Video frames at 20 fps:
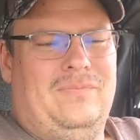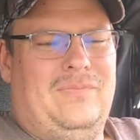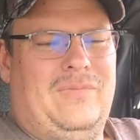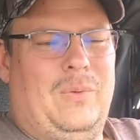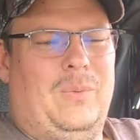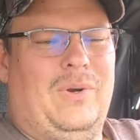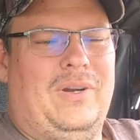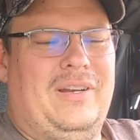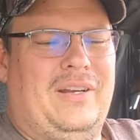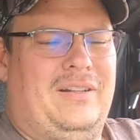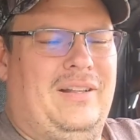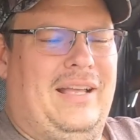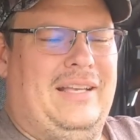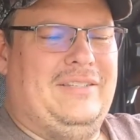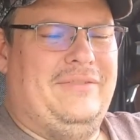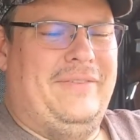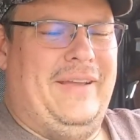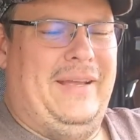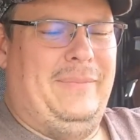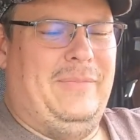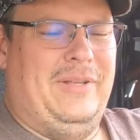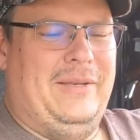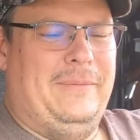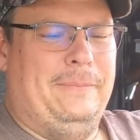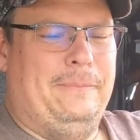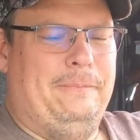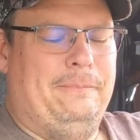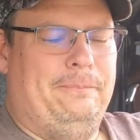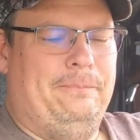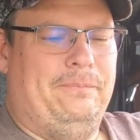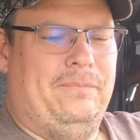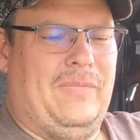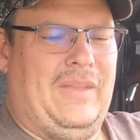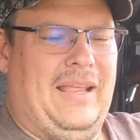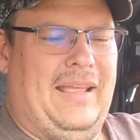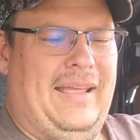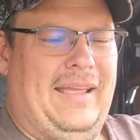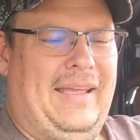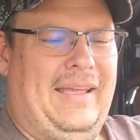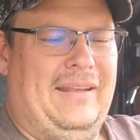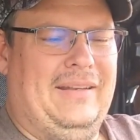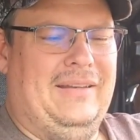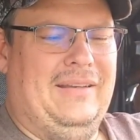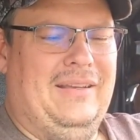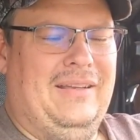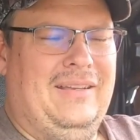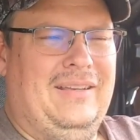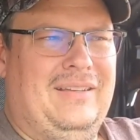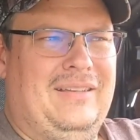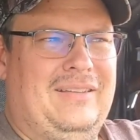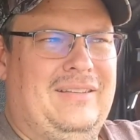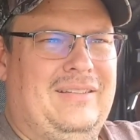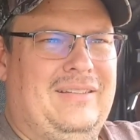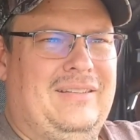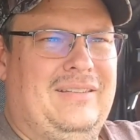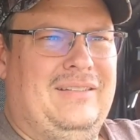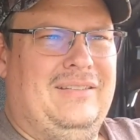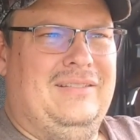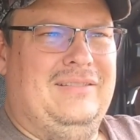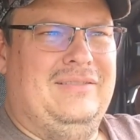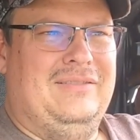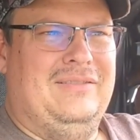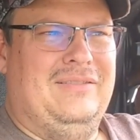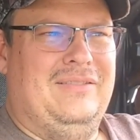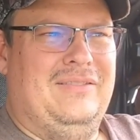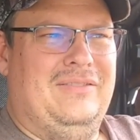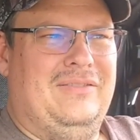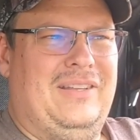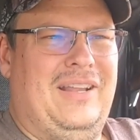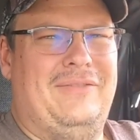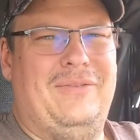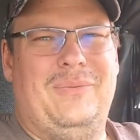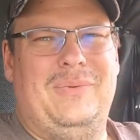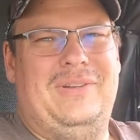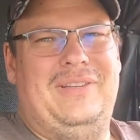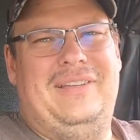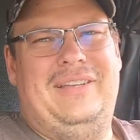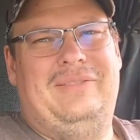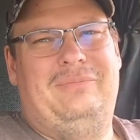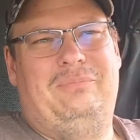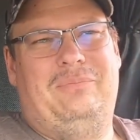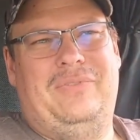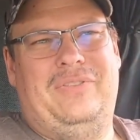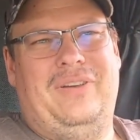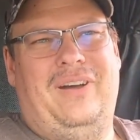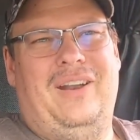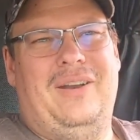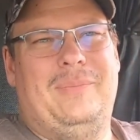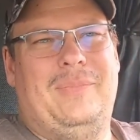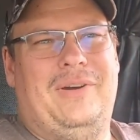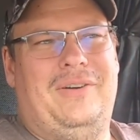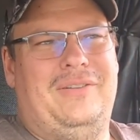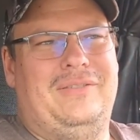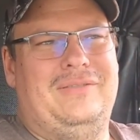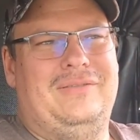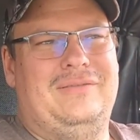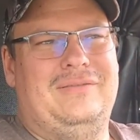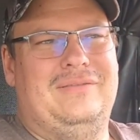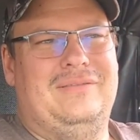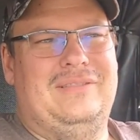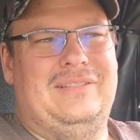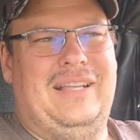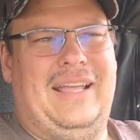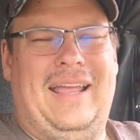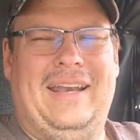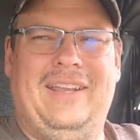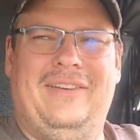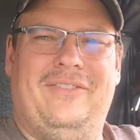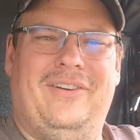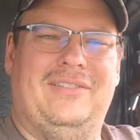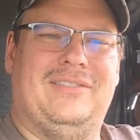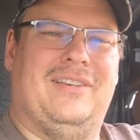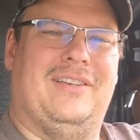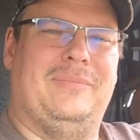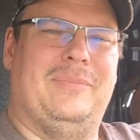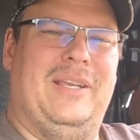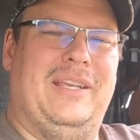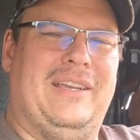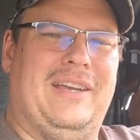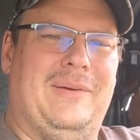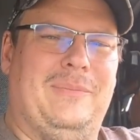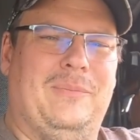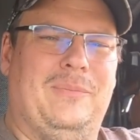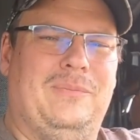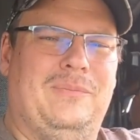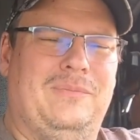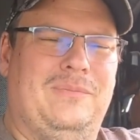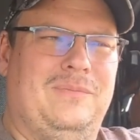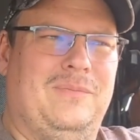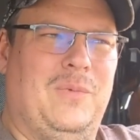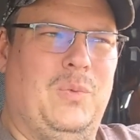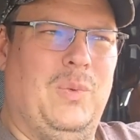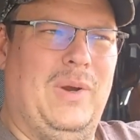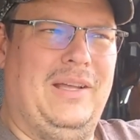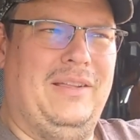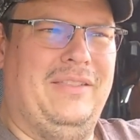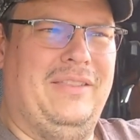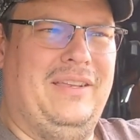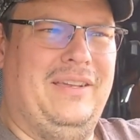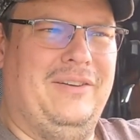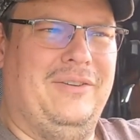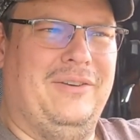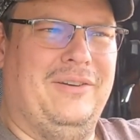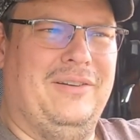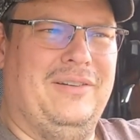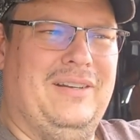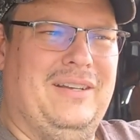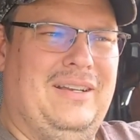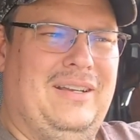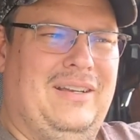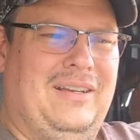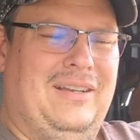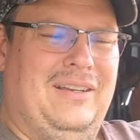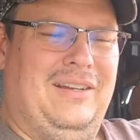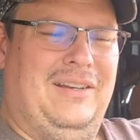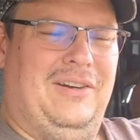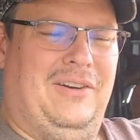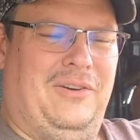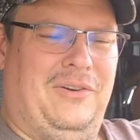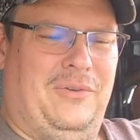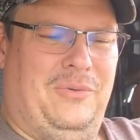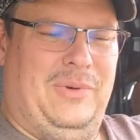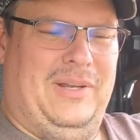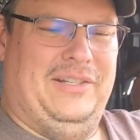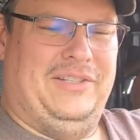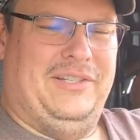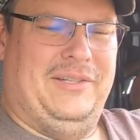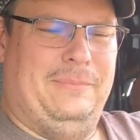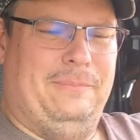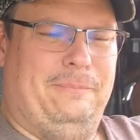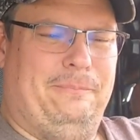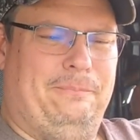working class family, and never really thought about any of us could become wealthy or rich.